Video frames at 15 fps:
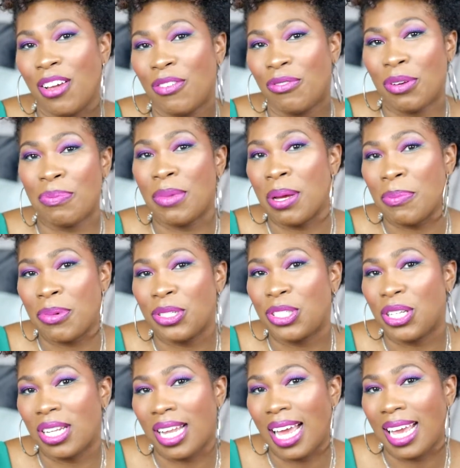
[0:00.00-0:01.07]
Remember
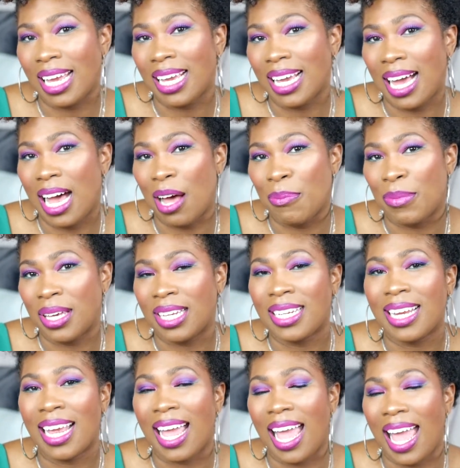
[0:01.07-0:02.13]
to like, comment,
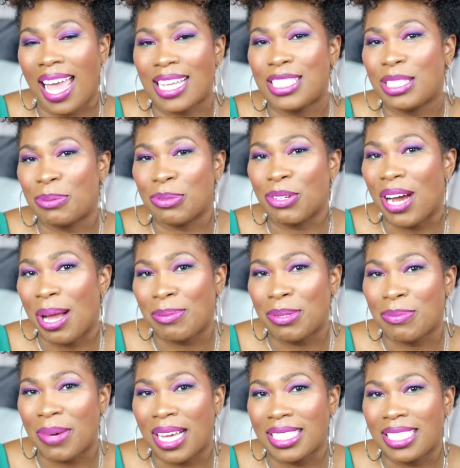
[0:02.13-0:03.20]
and subscribe
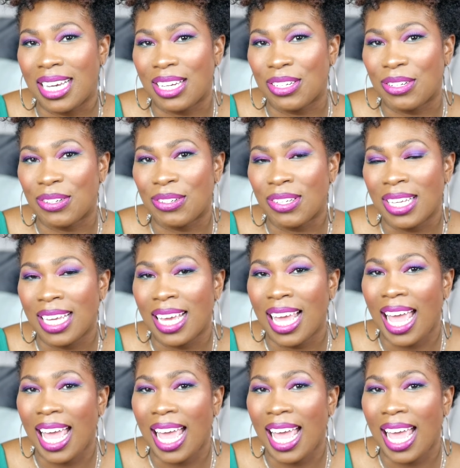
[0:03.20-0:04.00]
to my channel.